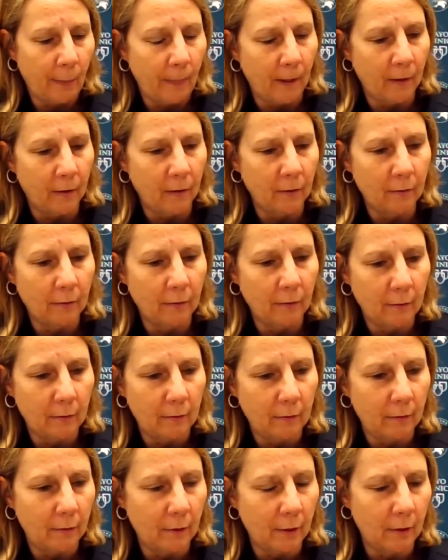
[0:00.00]
You
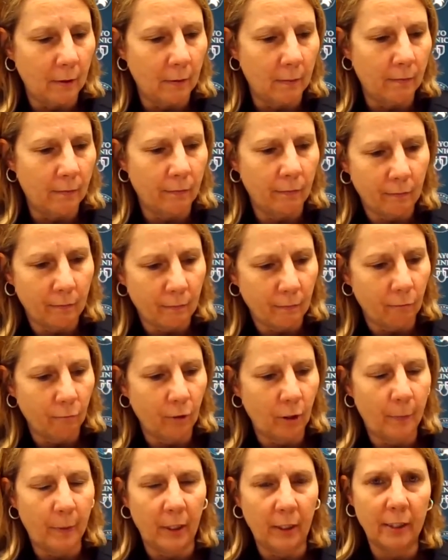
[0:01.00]
know,
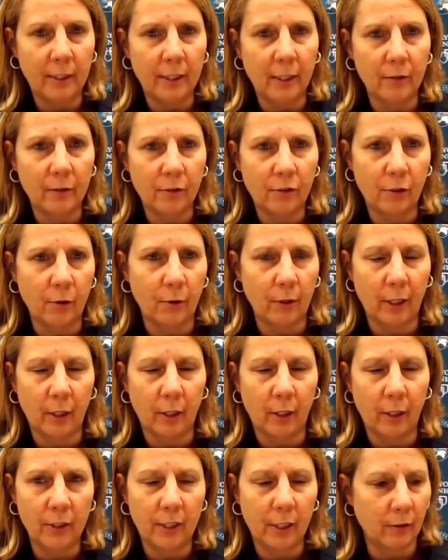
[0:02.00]
rebounding tells a story. It
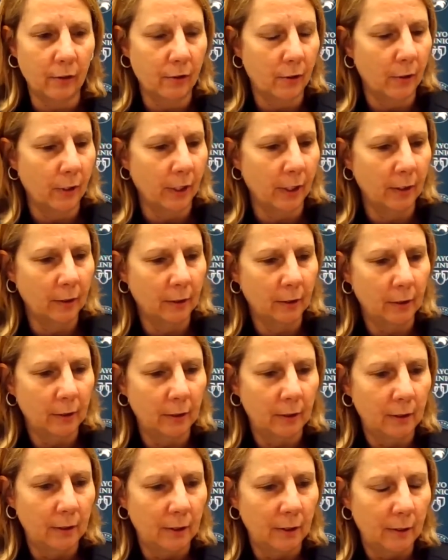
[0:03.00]
always tells a story.
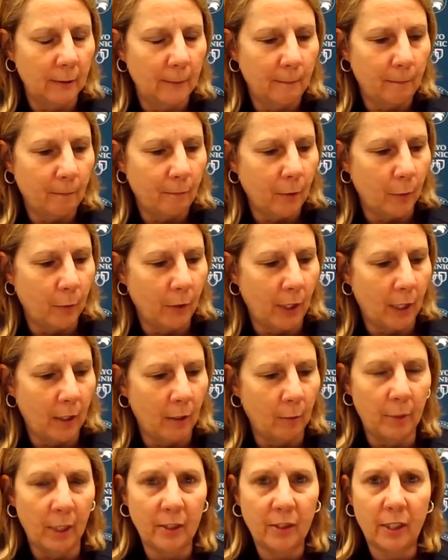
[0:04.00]
We got
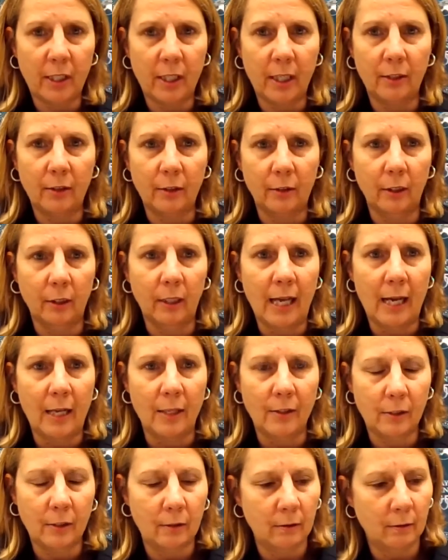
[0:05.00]
our butts kicked on the
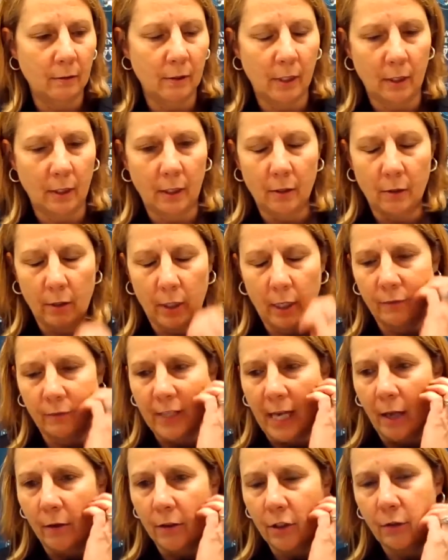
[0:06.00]
glass, and give
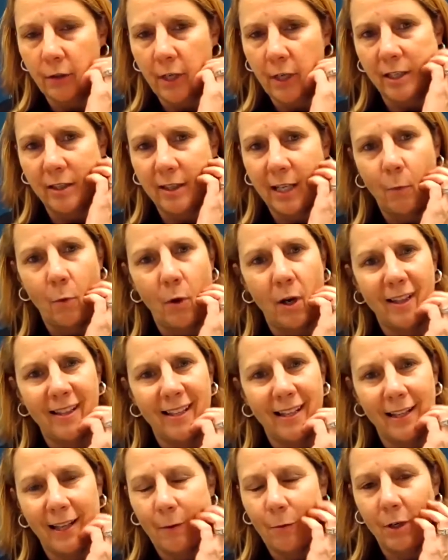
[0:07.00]
Dallas credit. They wanted
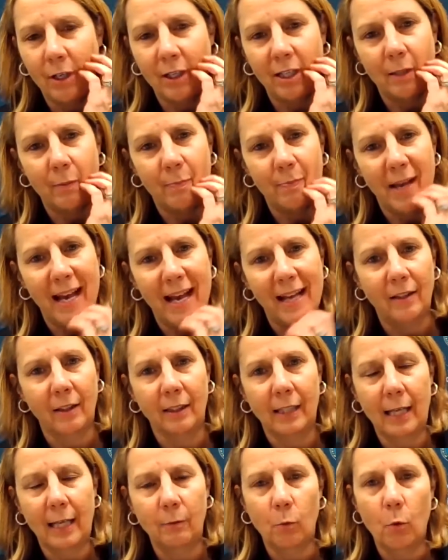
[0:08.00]
it badly.
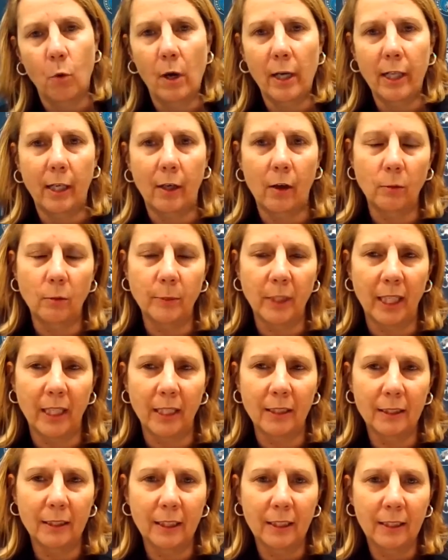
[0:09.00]
They hadn't won at home
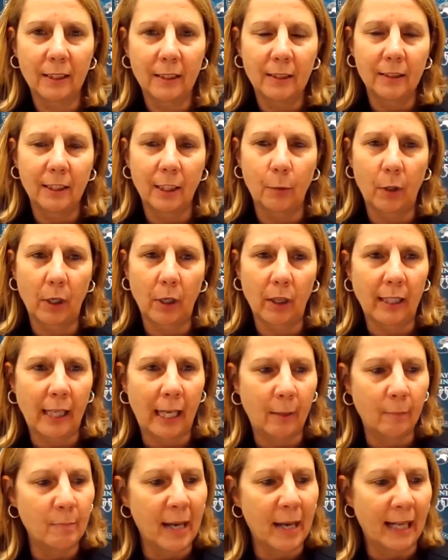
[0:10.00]
yet. They wanted the
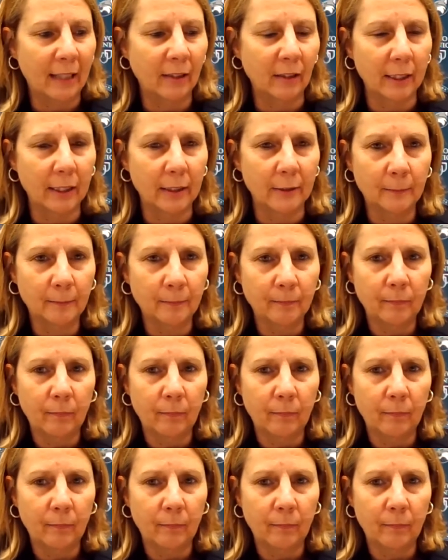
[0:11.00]
game badly.